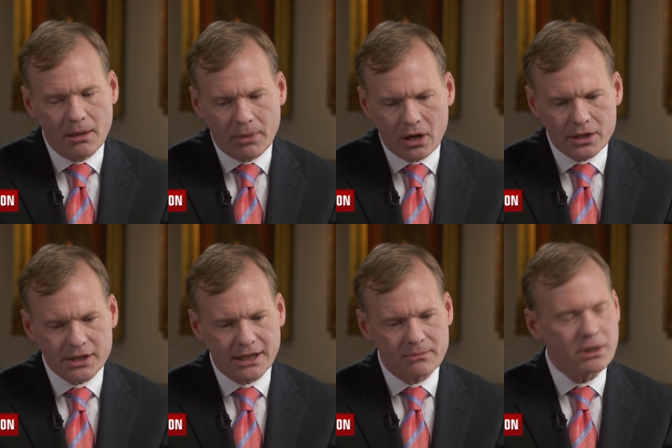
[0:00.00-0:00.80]

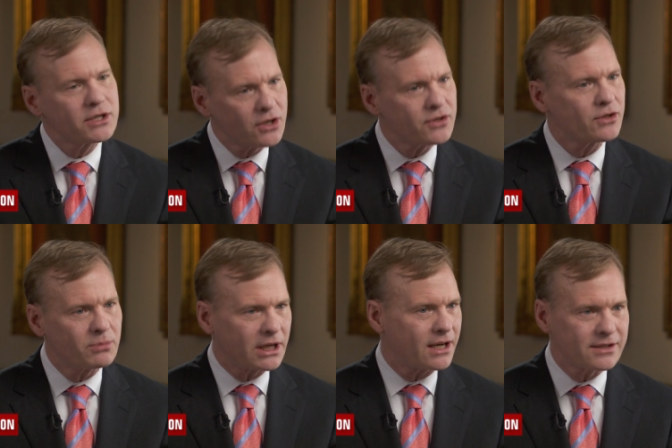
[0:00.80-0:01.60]
partisan, but it's also
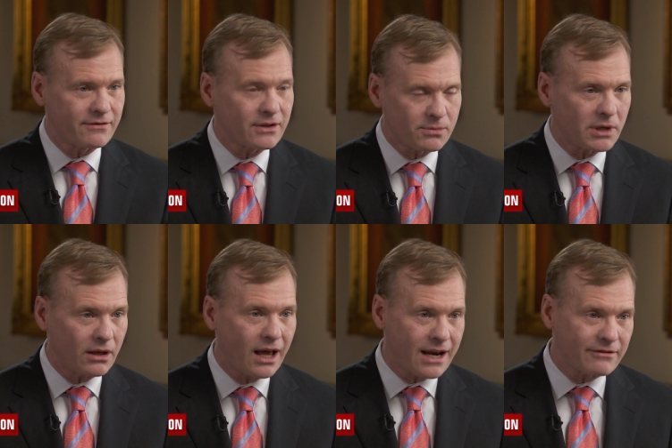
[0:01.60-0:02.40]
because of there's been
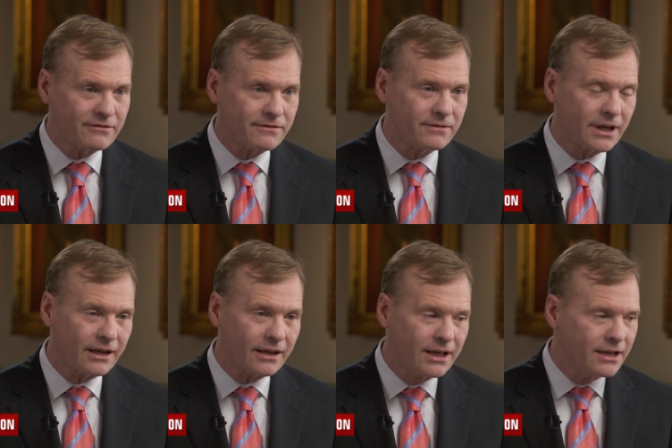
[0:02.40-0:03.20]
a lot of
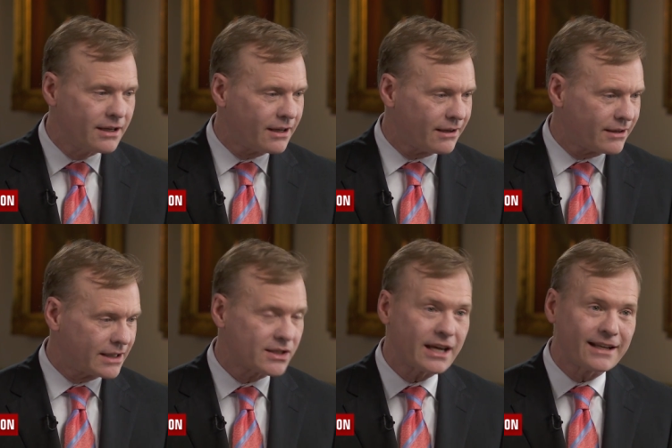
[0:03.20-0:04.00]
uh, uh,
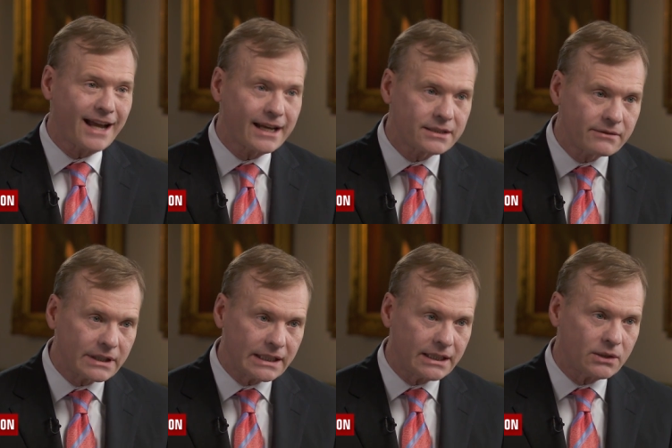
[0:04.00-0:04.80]
exciting
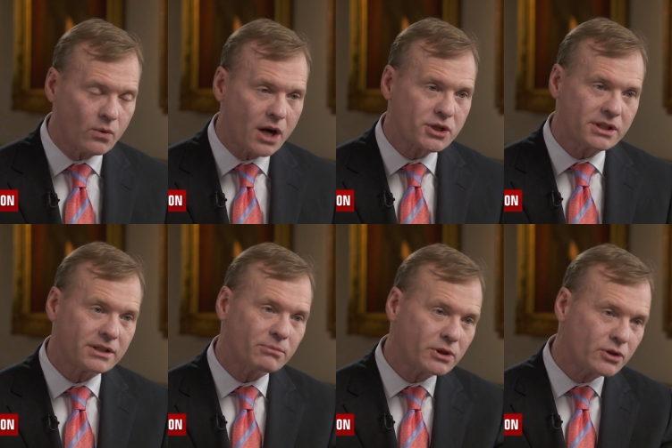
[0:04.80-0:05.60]
activity in
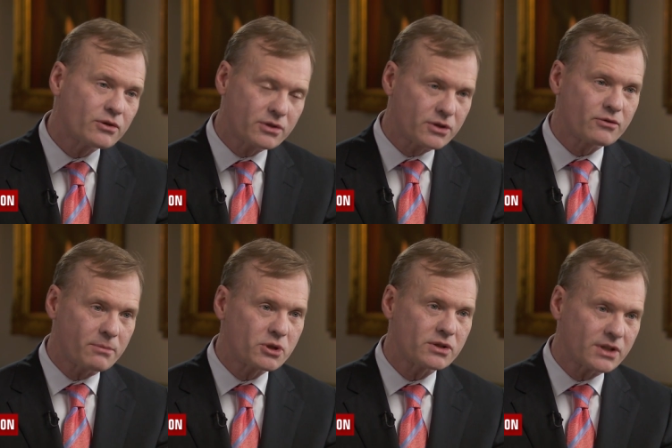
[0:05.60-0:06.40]
Washington. But your
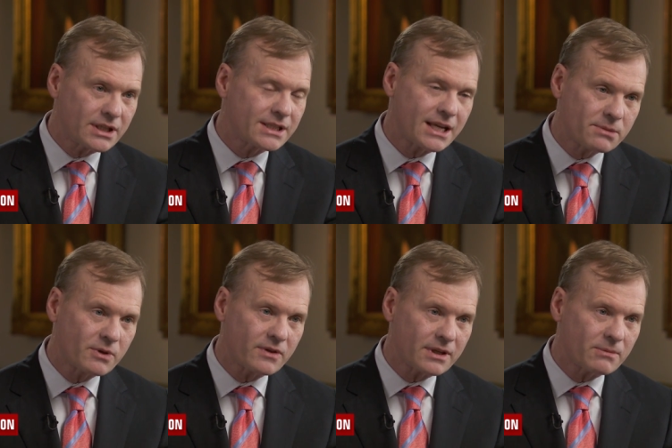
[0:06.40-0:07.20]
descriptions and
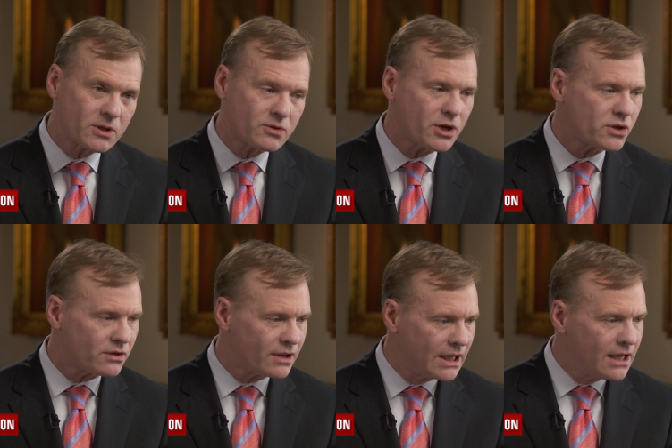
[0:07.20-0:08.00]
assessment of the
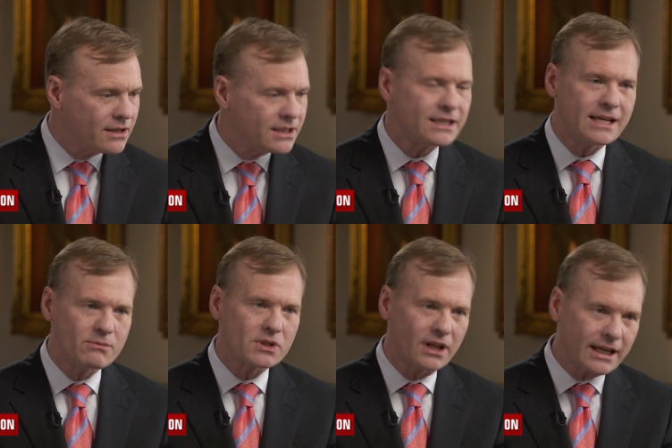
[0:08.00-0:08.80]
administration
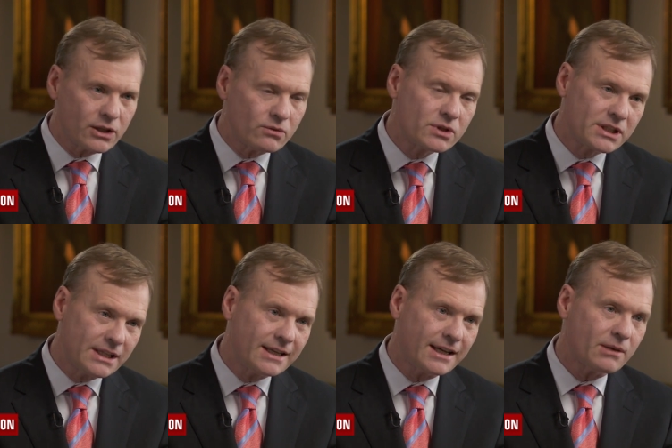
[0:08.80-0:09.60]
seems like you
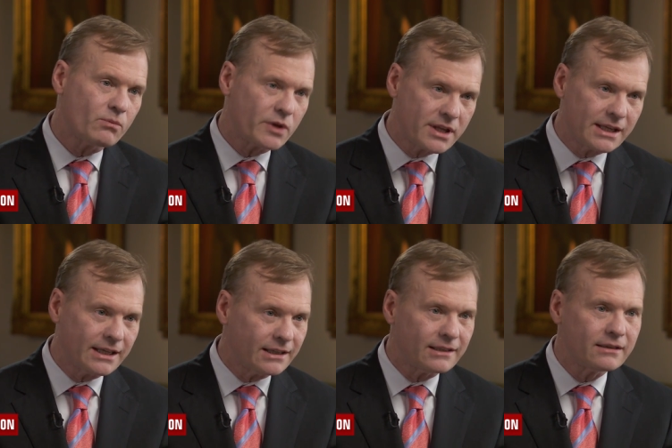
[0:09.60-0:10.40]
see him
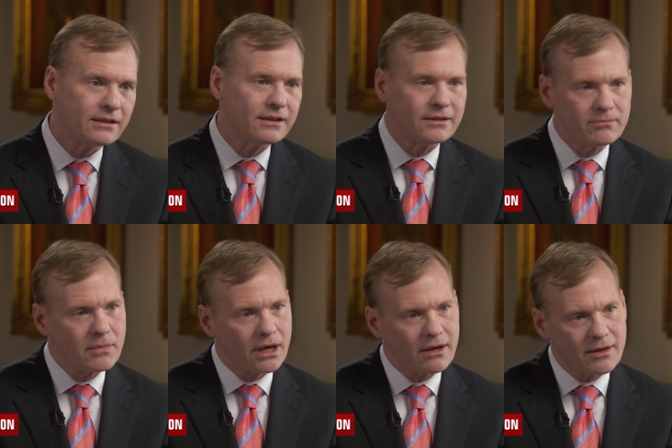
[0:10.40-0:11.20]
within
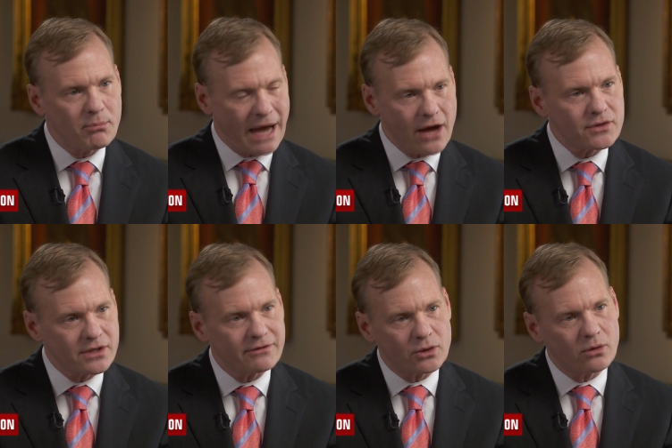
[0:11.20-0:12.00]
the bounds
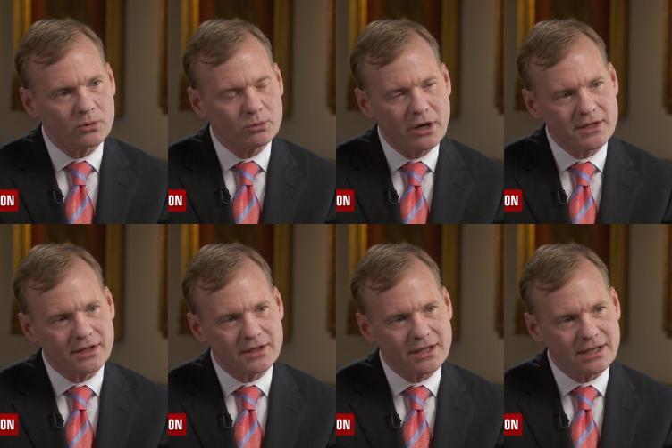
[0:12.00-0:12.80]
of a normal
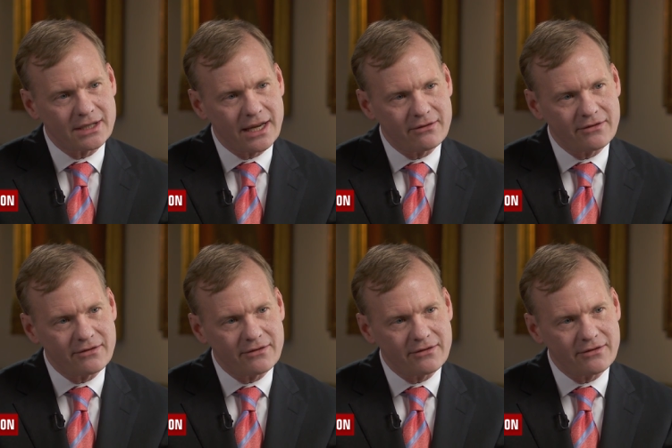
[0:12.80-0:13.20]
presidency. Is that